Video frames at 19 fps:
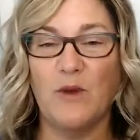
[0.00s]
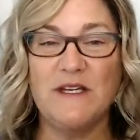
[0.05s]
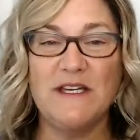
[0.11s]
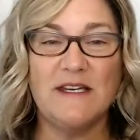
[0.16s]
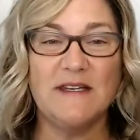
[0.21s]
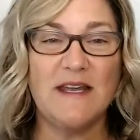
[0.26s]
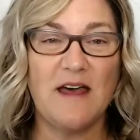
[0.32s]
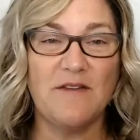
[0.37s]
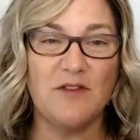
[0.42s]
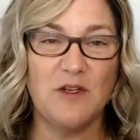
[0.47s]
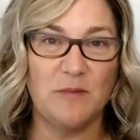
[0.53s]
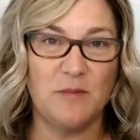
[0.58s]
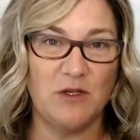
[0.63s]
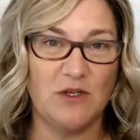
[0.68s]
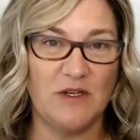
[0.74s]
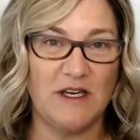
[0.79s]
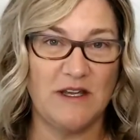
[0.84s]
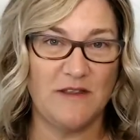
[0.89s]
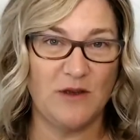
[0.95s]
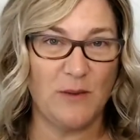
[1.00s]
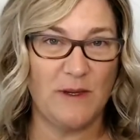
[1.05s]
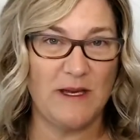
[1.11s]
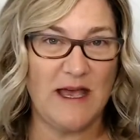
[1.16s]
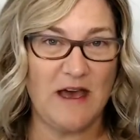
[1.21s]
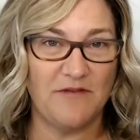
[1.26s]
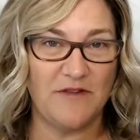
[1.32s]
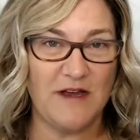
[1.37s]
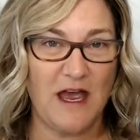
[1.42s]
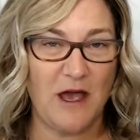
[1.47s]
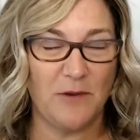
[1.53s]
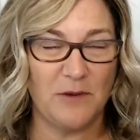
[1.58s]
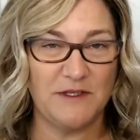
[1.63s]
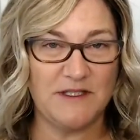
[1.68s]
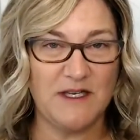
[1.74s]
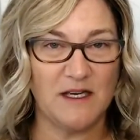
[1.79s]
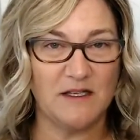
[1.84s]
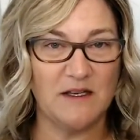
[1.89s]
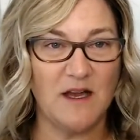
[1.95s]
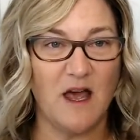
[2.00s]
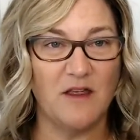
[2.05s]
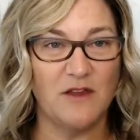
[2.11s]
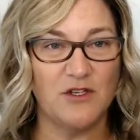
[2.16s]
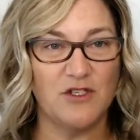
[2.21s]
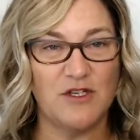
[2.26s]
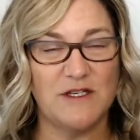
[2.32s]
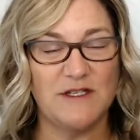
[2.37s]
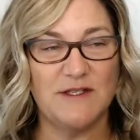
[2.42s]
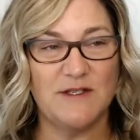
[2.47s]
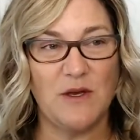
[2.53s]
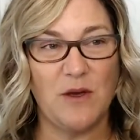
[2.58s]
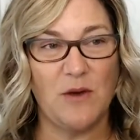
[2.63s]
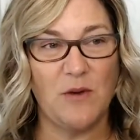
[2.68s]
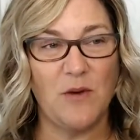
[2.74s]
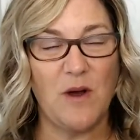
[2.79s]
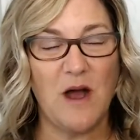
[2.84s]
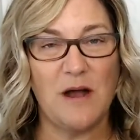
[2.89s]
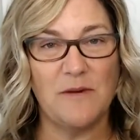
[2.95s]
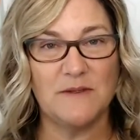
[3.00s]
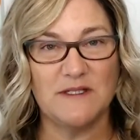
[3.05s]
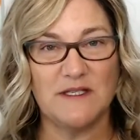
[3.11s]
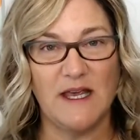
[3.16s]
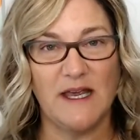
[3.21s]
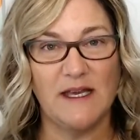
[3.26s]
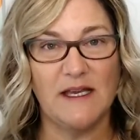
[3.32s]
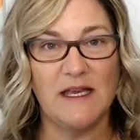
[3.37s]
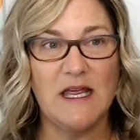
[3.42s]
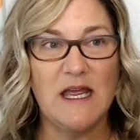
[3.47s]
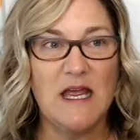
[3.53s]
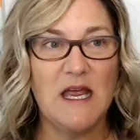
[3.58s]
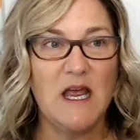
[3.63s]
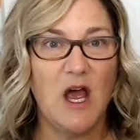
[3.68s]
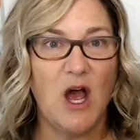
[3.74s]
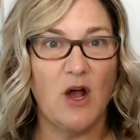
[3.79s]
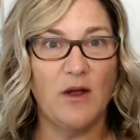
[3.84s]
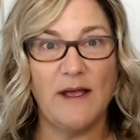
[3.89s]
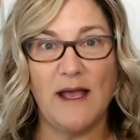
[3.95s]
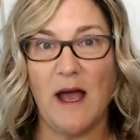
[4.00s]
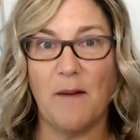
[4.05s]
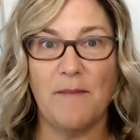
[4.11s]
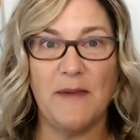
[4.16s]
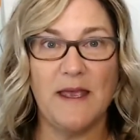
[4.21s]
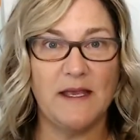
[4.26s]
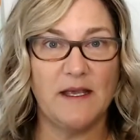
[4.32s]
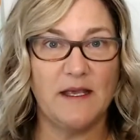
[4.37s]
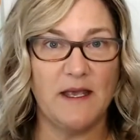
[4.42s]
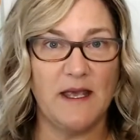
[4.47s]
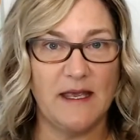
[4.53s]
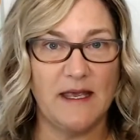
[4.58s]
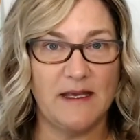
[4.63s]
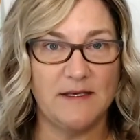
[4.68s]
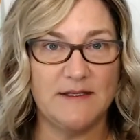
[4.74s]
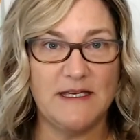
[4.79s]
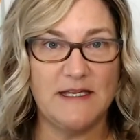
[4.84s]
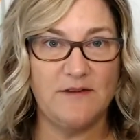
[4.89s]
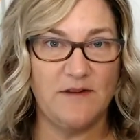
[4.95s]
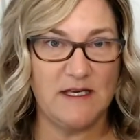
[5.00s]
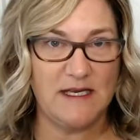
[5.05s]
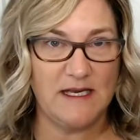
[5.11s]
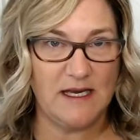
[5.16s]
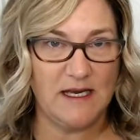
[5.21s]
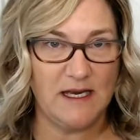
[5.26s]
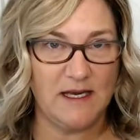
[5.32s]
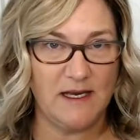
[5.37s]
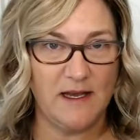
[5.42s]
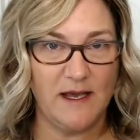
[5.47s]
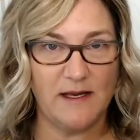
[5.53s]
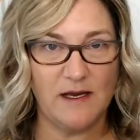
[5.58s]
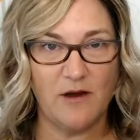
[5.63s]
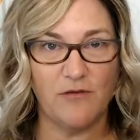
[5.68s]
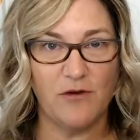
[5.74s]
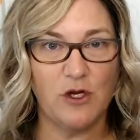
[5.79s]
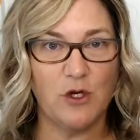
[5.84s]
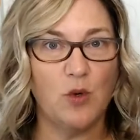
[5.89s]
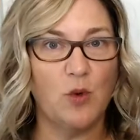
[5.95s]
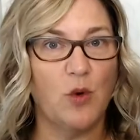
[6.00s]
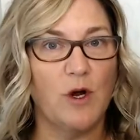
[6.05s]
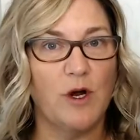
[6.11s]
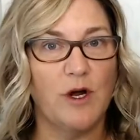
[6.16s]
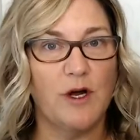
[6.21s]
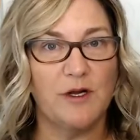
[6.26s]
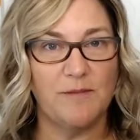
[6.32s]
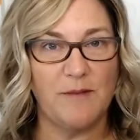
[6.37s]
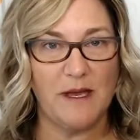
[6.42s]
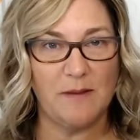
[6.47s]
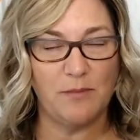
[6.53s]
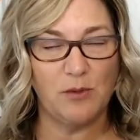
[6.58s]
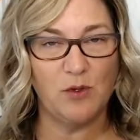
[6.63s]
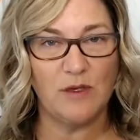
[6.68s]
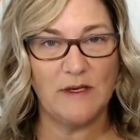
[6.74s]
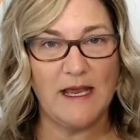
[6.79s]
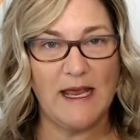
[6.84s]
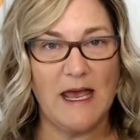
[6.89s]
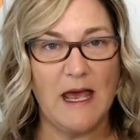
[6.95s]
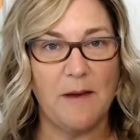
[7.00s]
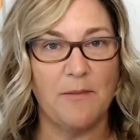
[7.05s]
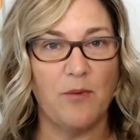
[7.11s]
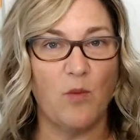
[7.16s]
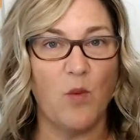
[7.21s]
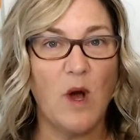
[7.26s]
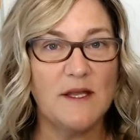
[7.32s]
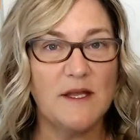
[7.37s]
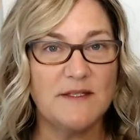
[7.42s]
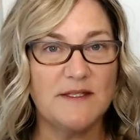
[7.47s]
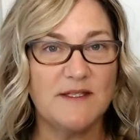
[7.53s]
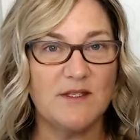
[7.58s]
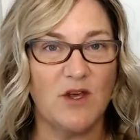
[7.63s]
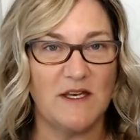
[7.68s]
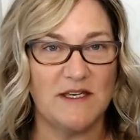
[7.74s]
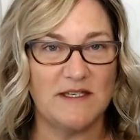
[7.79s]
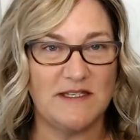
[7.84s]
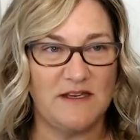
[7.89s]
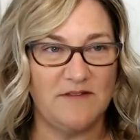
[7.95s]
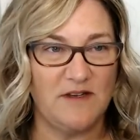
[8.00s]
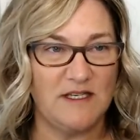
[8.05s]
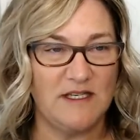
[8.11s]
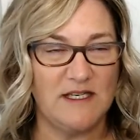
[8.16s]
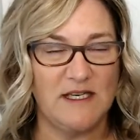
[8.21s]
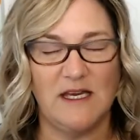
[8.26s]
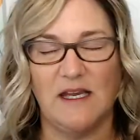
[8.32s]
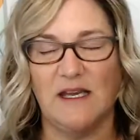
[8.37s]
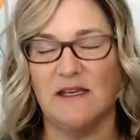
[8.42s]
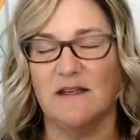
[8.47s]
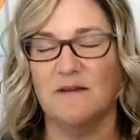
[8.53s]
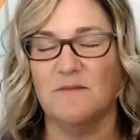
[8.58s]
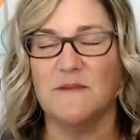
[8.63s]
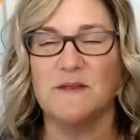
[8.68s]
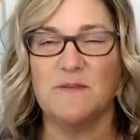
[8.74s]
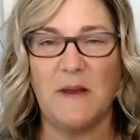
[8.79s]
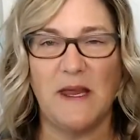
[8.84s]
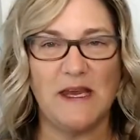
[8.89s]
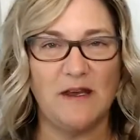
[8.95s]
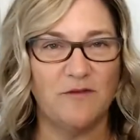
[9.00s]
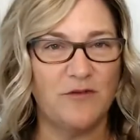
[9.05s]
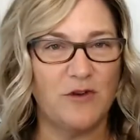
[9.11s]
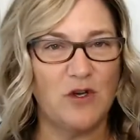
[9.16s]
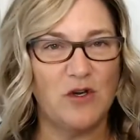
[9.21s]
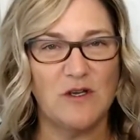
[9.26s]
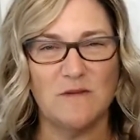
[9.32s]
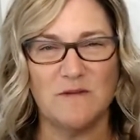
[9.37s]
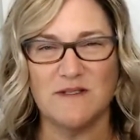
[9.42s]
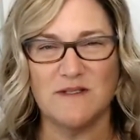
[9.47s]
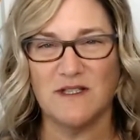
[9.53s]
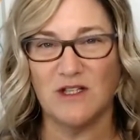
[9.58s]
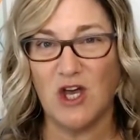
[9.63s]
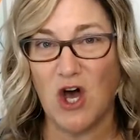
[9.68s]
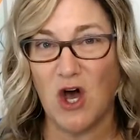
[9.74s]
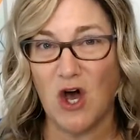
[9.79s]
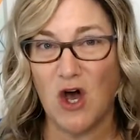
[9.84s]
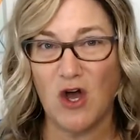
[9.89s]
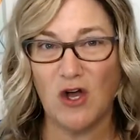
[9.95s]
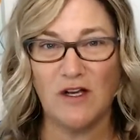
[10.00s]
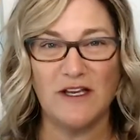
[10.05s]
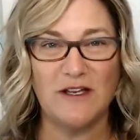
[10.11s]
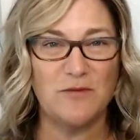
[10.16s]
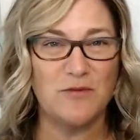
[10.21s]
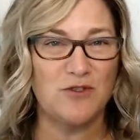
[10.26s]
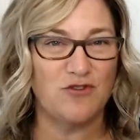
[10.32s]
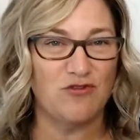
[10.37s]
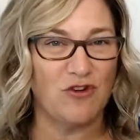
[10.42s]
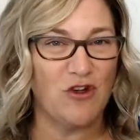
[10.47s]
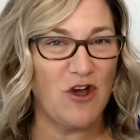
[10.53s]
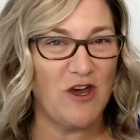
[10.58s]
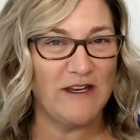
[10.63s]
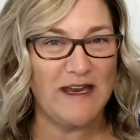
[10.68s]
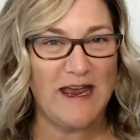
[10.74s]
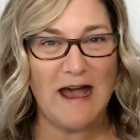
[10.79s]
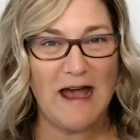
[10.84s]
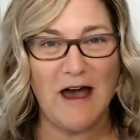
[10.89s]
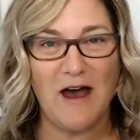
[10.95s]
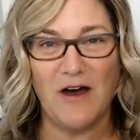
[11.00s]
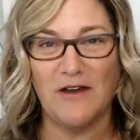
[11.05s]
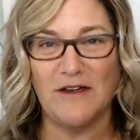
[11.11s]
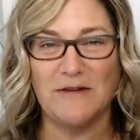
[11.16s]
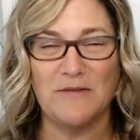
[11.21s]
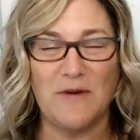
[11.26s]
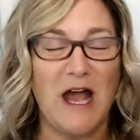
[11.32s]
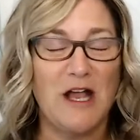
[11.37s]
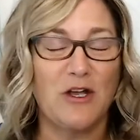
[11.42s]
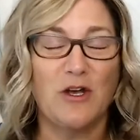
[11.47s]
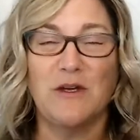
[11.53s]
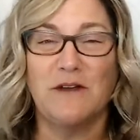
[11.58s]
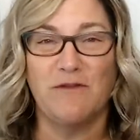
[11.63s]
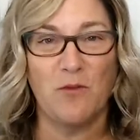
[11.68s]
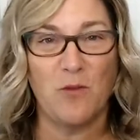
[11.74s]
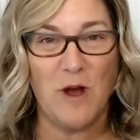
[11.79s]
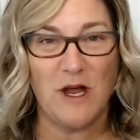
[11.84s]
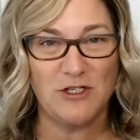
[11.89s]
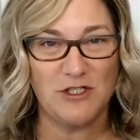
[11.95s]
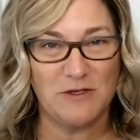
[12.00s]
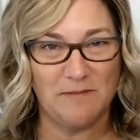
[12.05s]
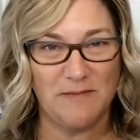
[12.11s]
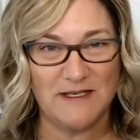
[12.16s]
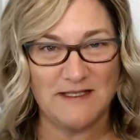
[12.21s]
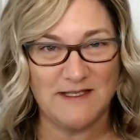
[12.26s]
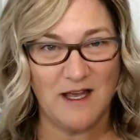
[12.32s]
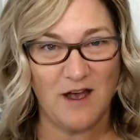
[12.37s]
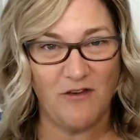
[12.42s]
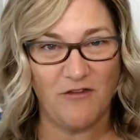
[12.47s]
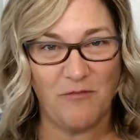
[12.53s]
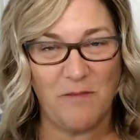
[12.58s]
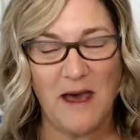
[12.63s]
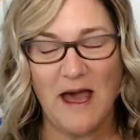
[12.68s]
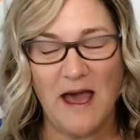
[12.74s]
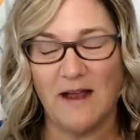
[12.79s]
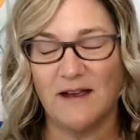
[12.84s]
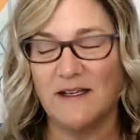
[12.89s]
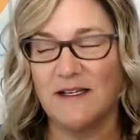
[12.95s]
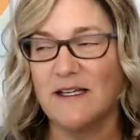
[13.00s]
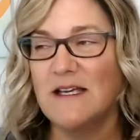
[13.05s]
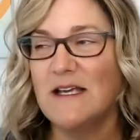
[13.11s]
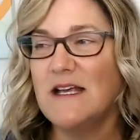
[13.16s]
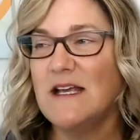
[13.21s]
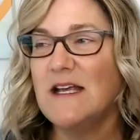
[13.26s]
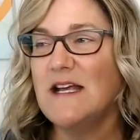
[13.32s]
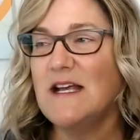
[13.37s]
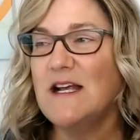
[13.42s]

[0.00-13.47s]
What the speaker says: We didn't have the ability that we have now with technology. So I was like, okay, I'll make a DVD and I'll record my boot camp once on a DVD. And it was painful. It was long. It was drawn out. I couldn't even watch it myself back.